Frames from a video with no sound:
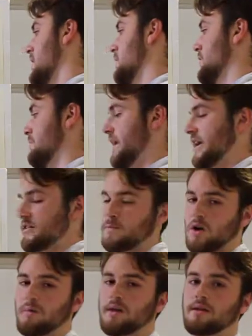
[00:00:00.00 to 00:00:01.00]
With my
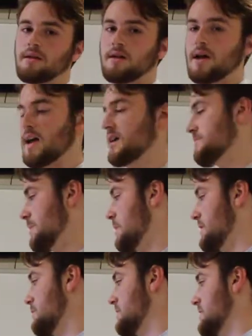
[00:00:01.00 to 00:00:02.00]
experiment, I
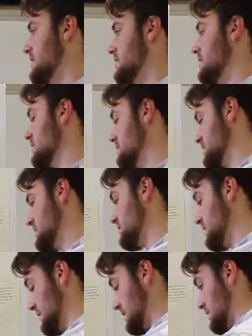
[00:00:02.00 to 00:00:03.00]
experimented with this
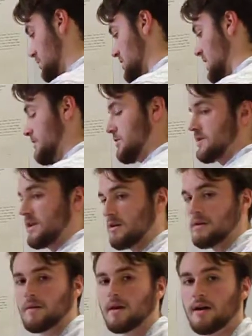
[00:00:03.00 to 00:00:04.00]
specific prototype you see
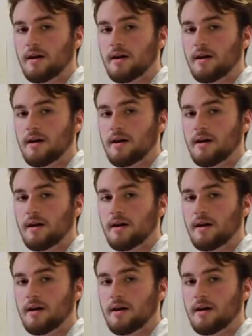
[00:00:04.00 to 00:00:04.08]
here,